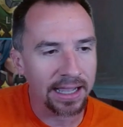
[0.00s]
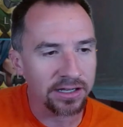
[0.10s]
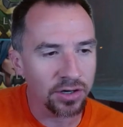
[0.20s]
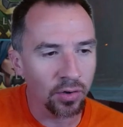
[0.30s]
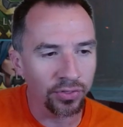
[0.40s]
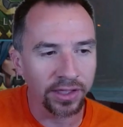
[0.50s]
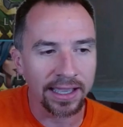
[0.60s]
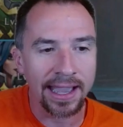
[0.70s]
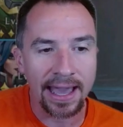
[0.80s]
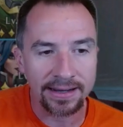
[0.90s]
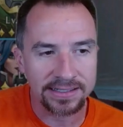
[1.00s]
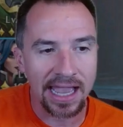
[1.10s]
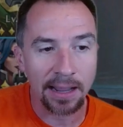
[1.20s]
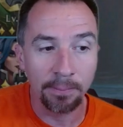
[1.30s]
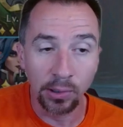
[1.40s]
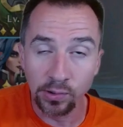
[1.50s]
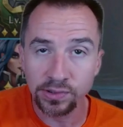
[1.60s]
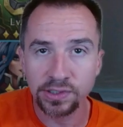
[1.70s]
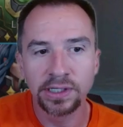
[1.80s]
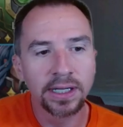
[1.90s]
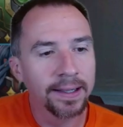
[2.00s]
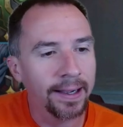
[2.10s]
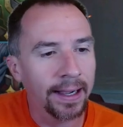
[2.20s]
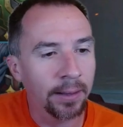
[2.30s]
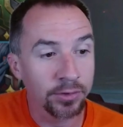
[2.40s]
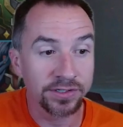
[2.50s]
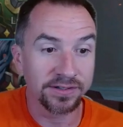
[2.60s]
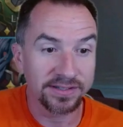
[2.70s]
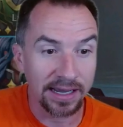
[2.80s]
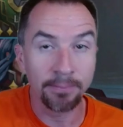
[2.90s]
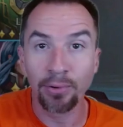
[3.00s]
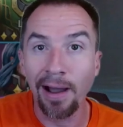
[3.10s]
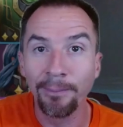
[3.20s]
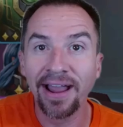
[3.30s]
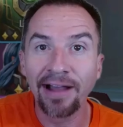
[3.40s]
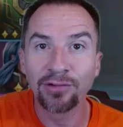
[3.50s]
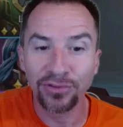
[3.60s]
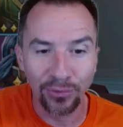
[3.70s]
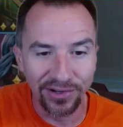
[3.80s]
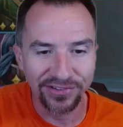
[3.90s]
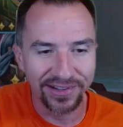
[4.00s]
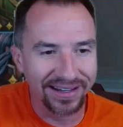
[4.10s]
I don't think I had attack boots, which is the same problem I have with Darizda.